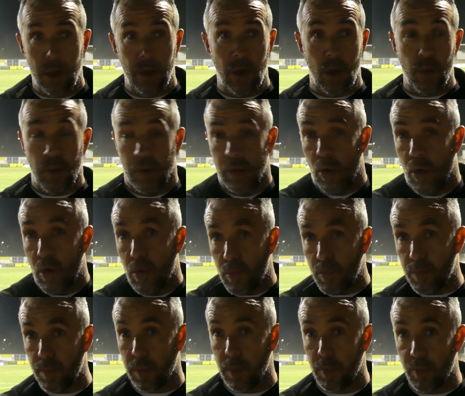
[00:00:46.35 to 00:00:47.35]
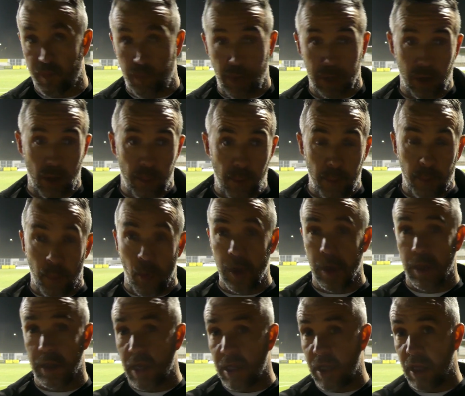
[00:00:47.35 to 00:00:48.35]
Now we're not. We've picked up a
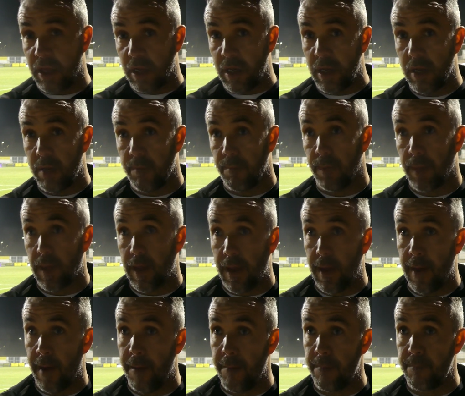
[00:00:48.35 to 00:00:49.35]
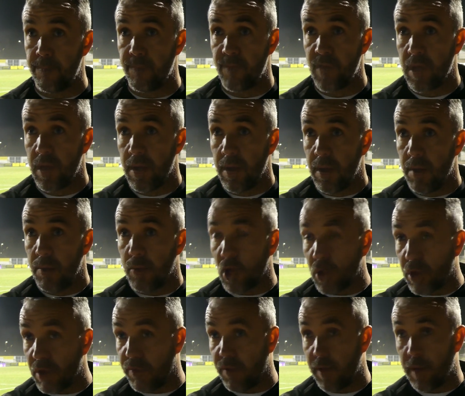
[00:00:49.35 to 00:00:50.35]
point instead of three.
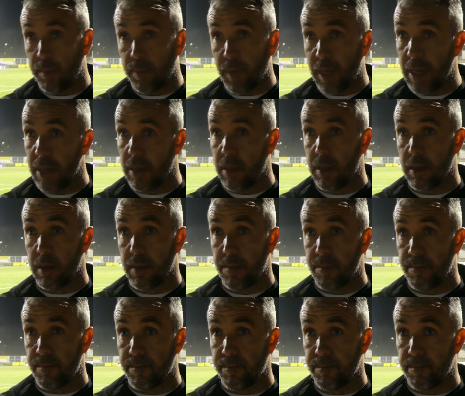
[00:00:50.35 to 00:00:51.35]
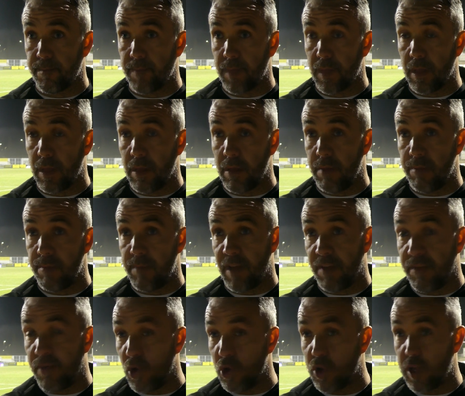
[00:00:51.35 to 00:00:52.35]
Gutted for the players.
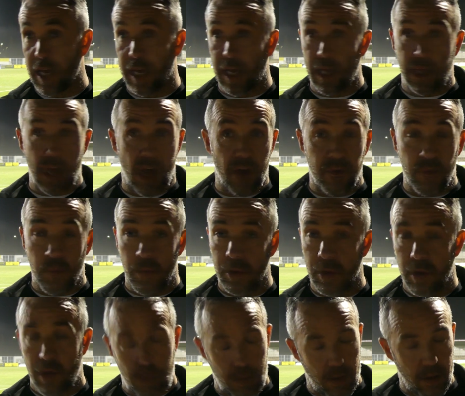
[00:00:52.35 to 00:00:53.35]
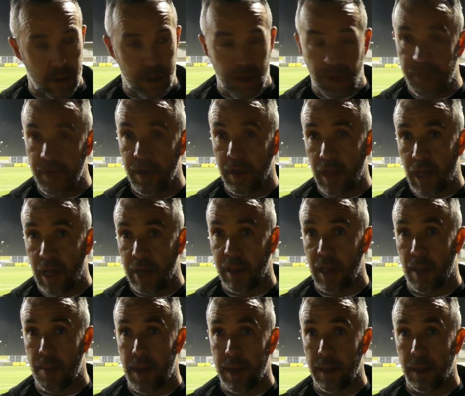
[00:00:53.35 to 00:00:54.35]
I thought second half were different class
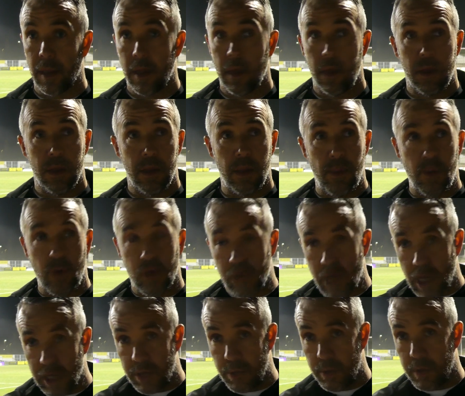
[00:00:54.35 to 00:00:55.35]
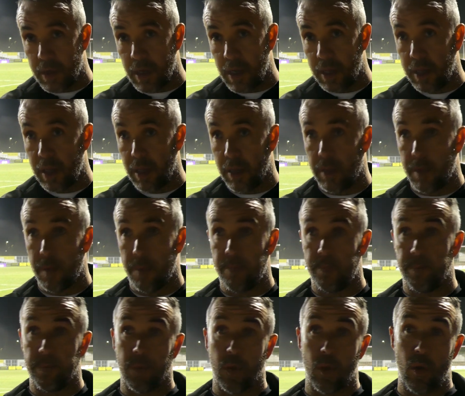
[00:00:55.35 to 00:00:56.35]
to a man. The amount of chances we created,
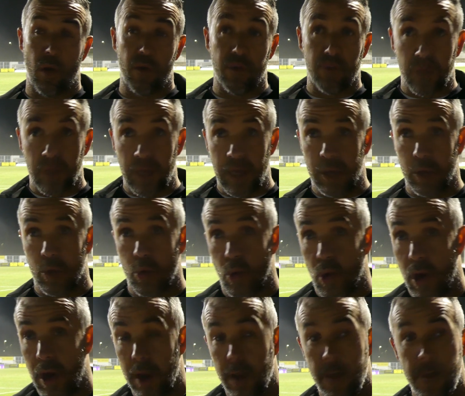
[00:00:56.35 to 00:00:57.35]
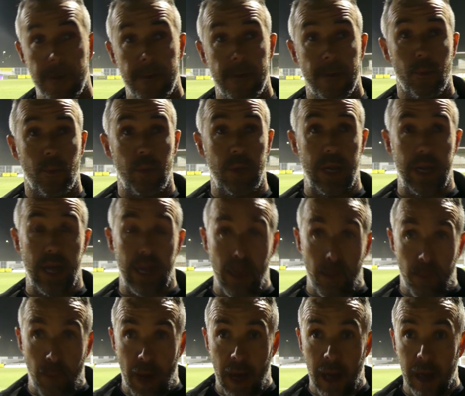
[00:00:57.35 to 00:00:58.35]
obviously they score. We then hit
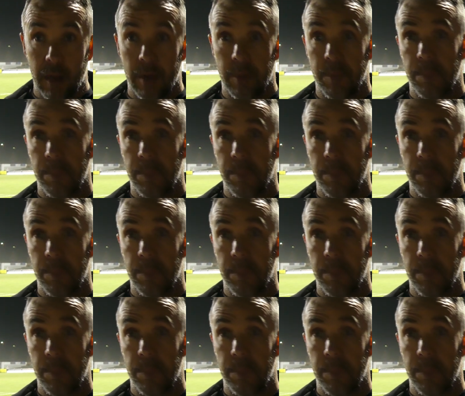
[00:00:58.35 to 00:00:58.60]
the bar.